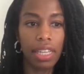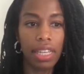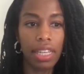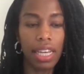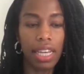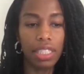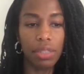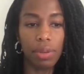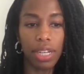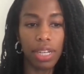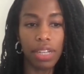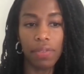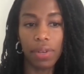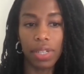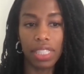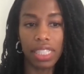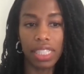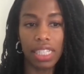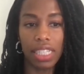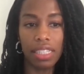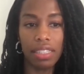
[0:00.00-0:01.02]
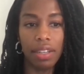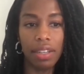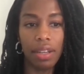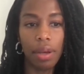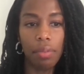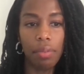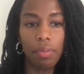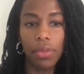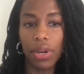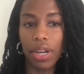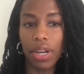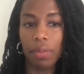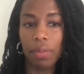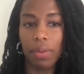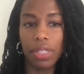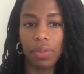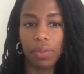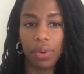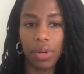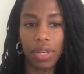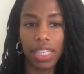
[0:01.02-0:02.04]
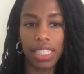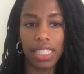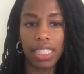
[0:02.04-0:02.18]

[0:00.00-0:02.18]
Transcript: In 2014, Morgan was awarded a